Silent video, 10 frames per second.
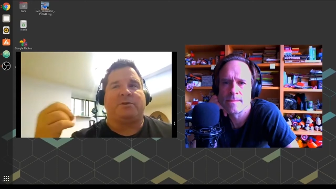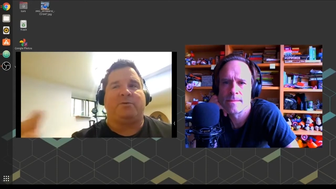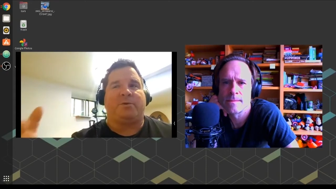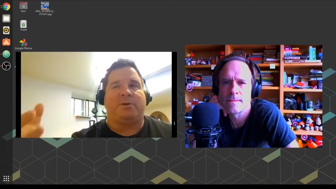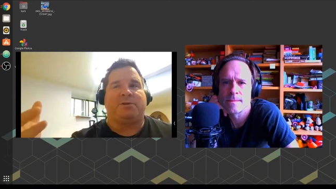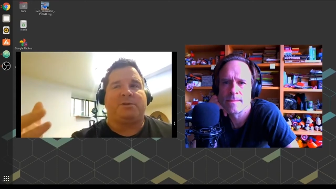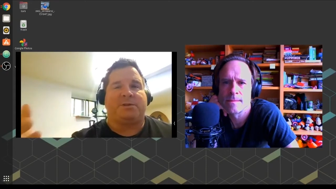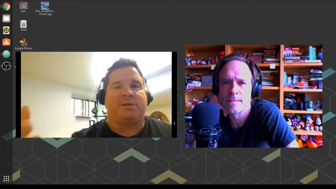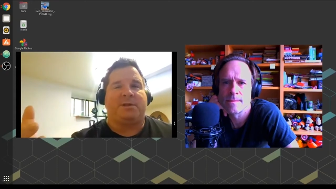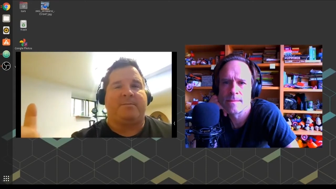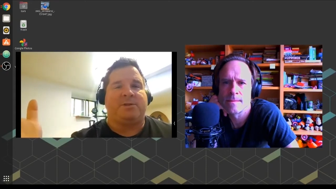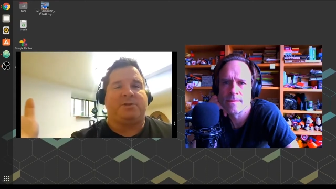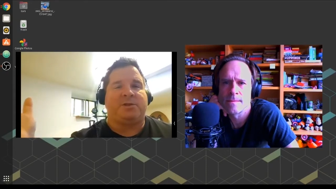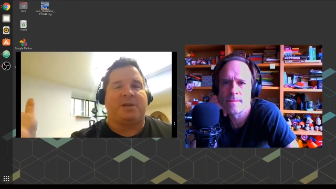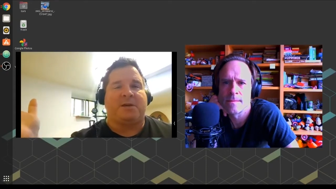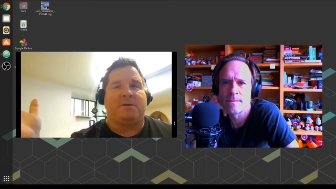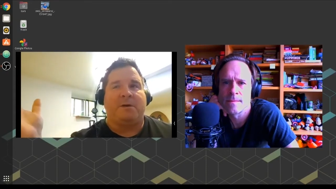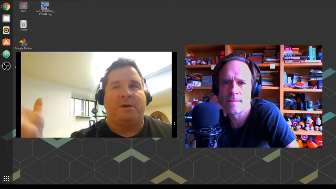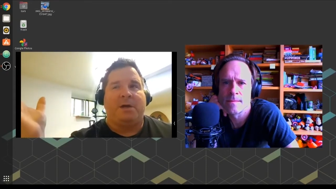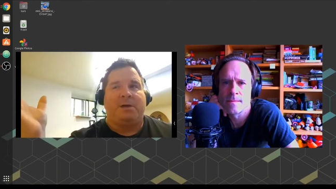Speaker 1: who purchased an image to
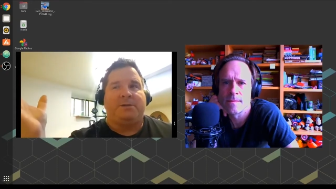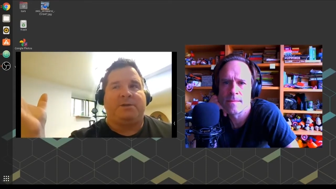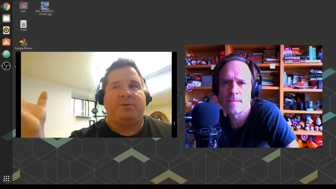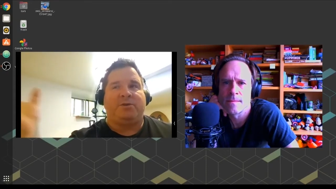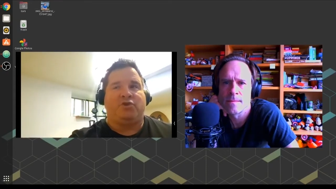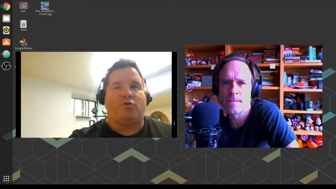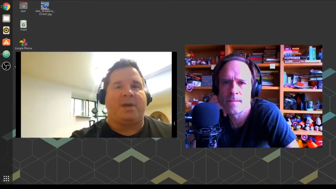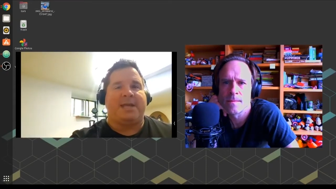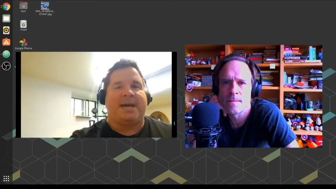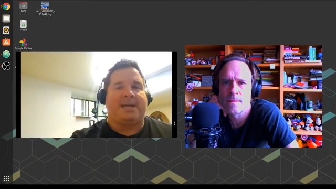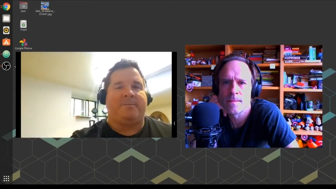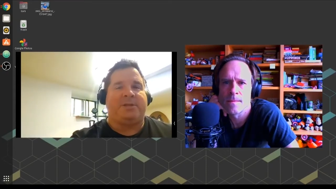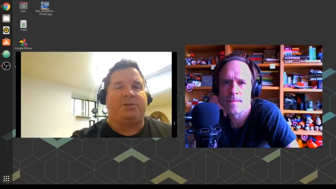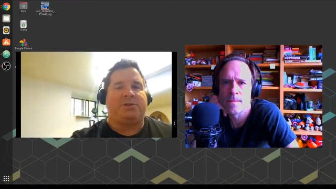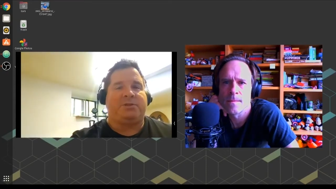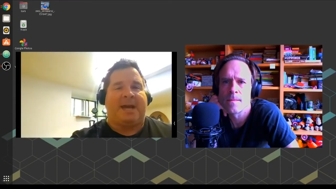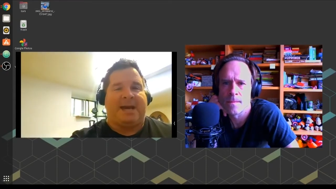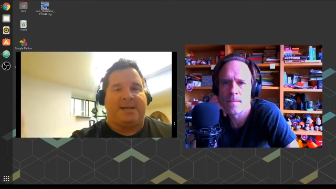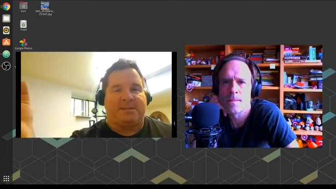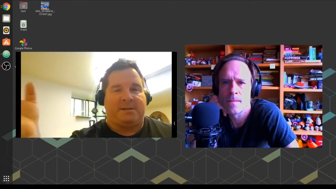enjoy that image
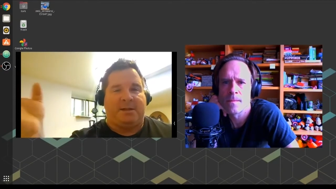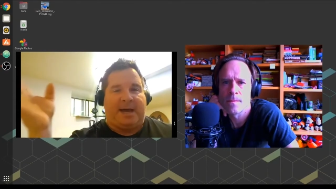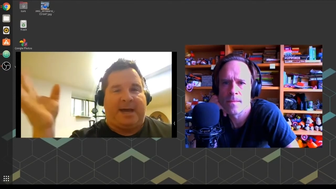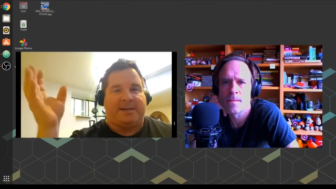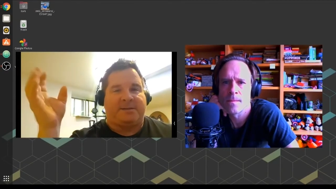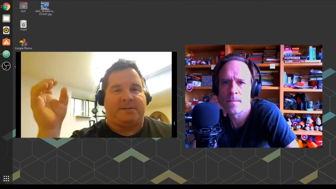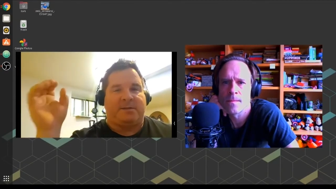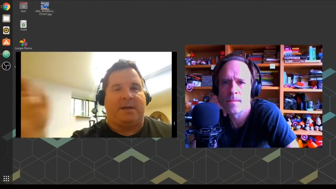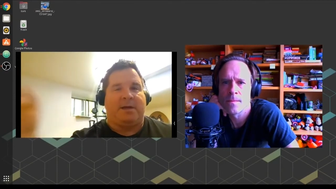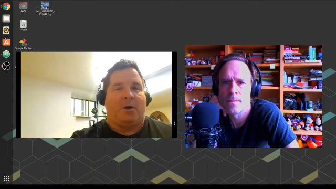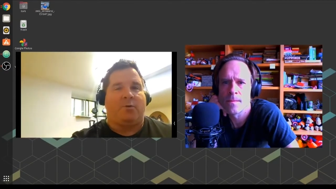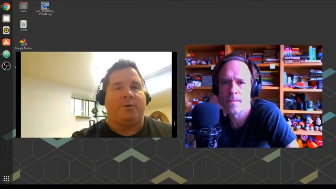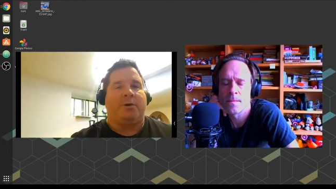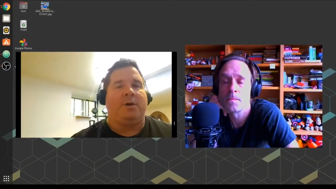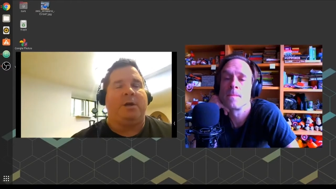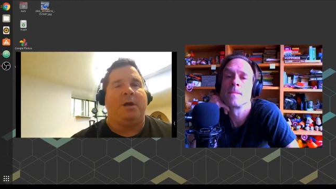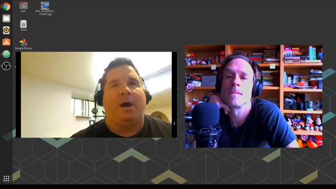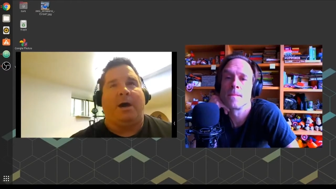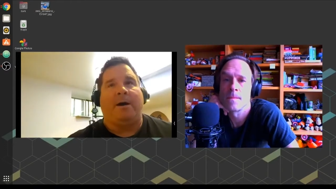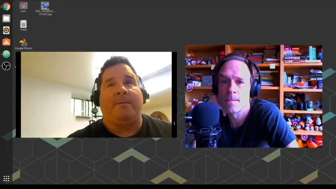as an owner.
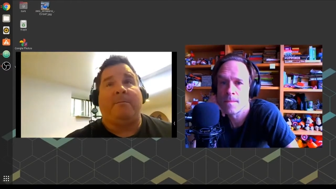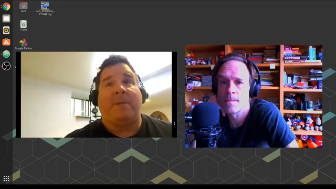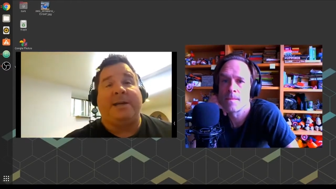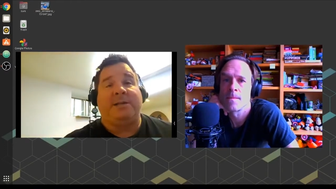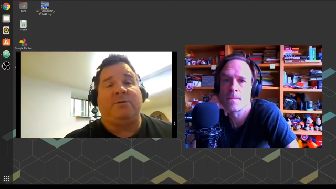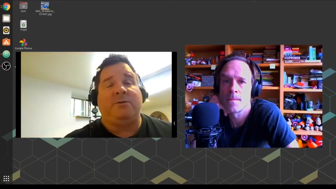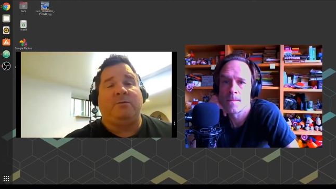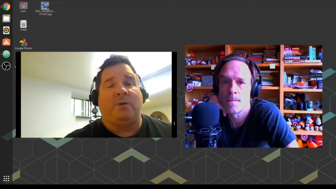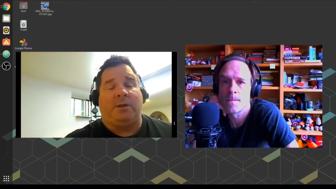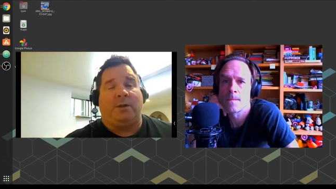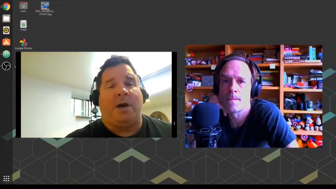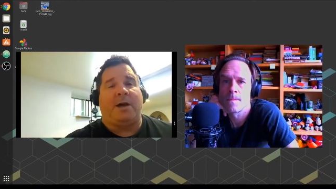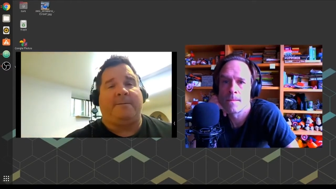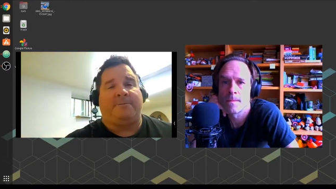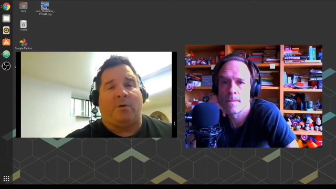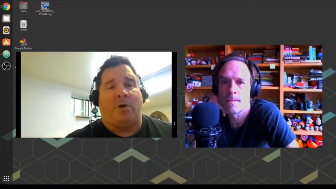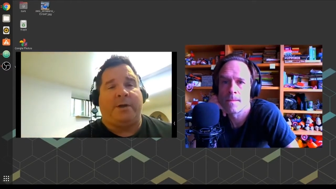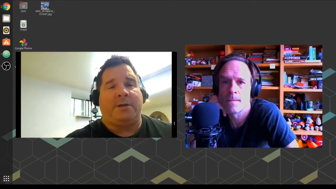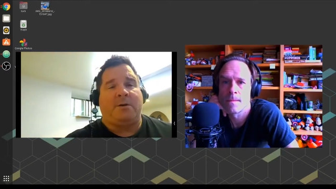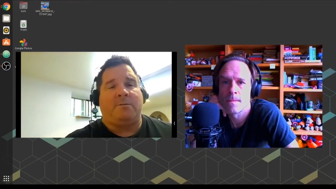I do a lot of
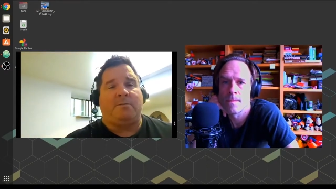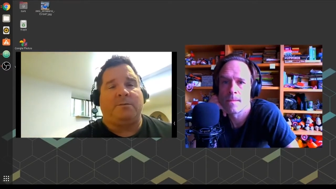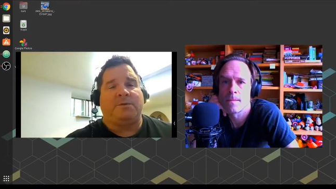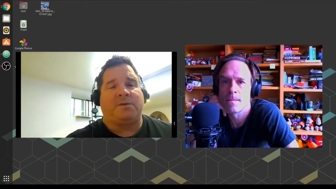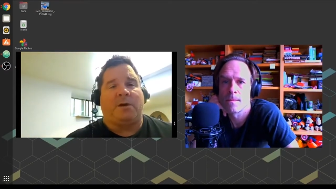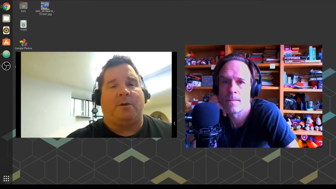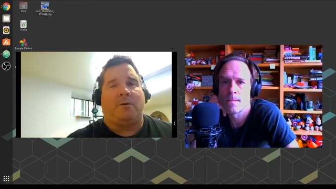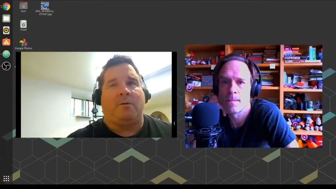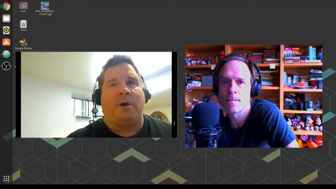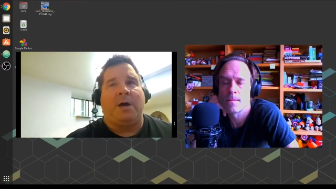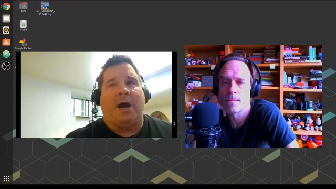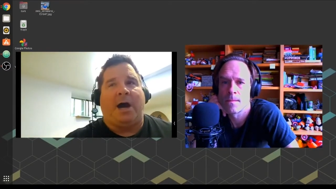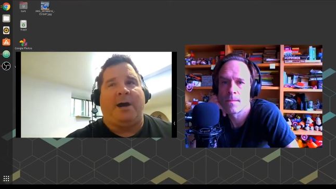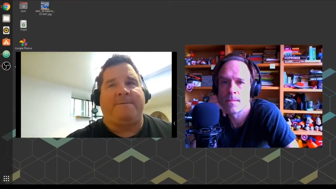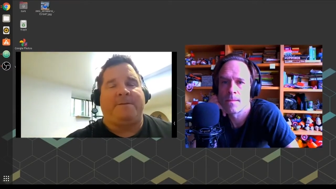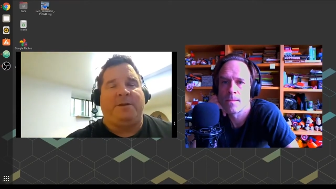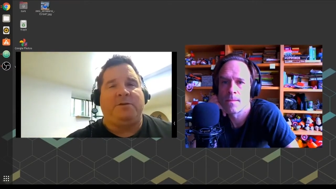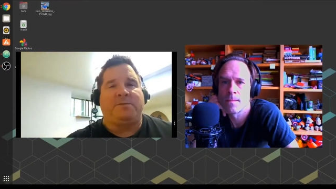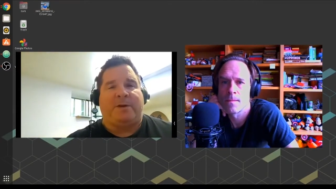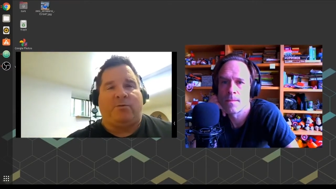drawing though, so I often
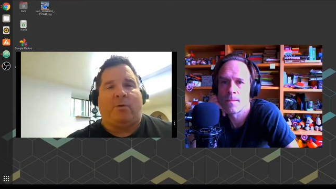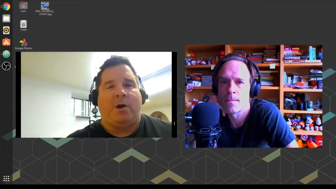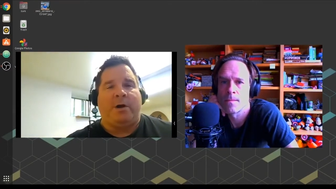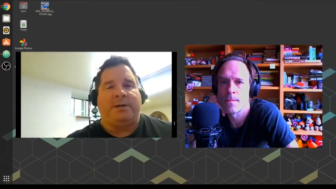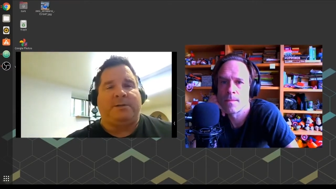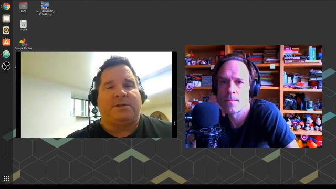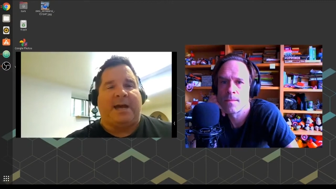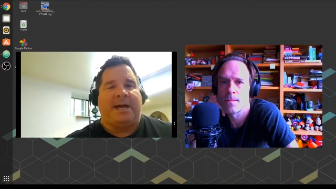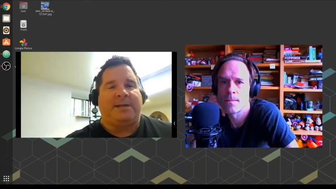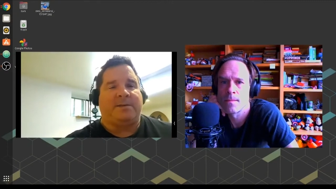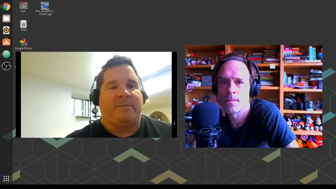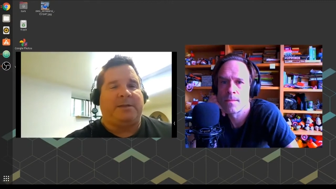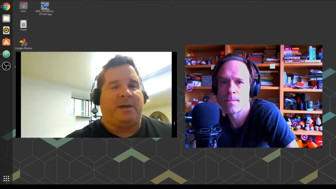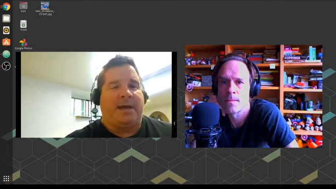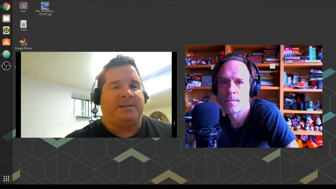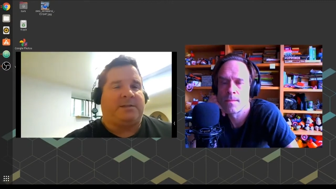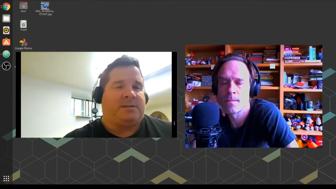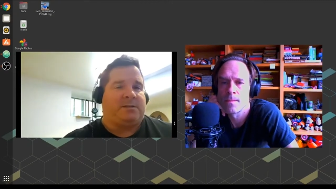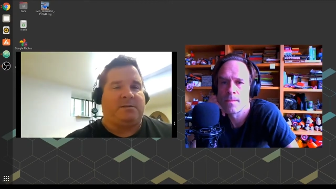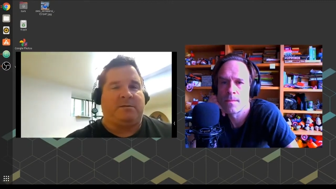use my drawings as
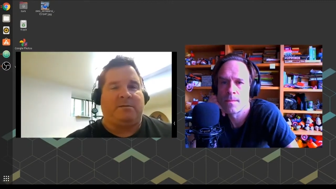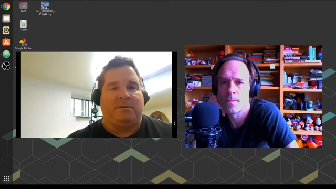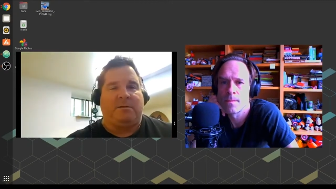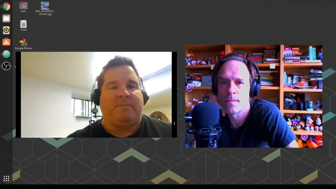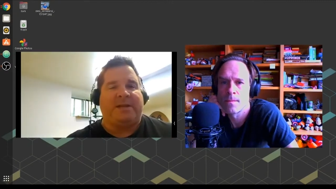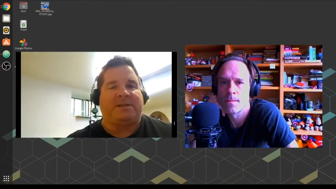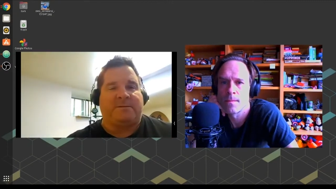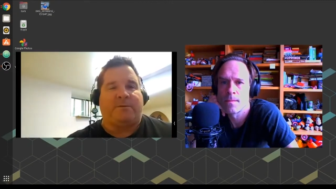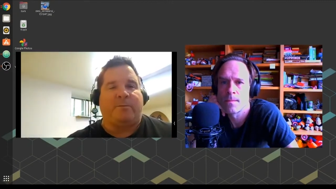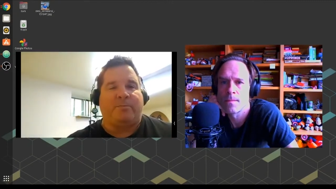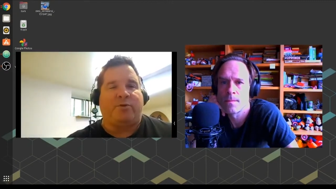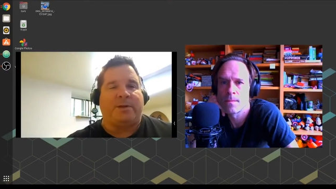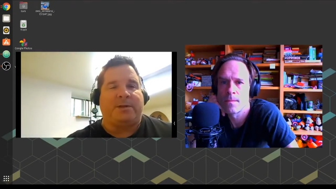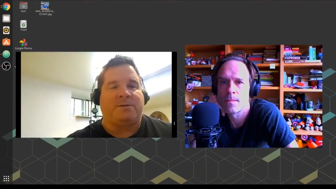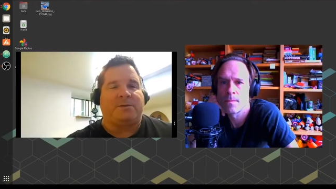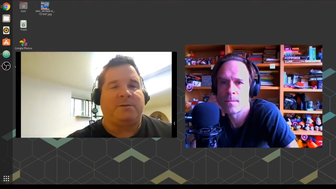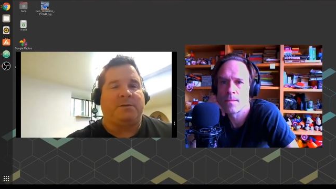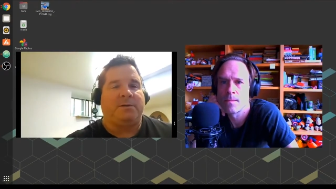the basis for my prints.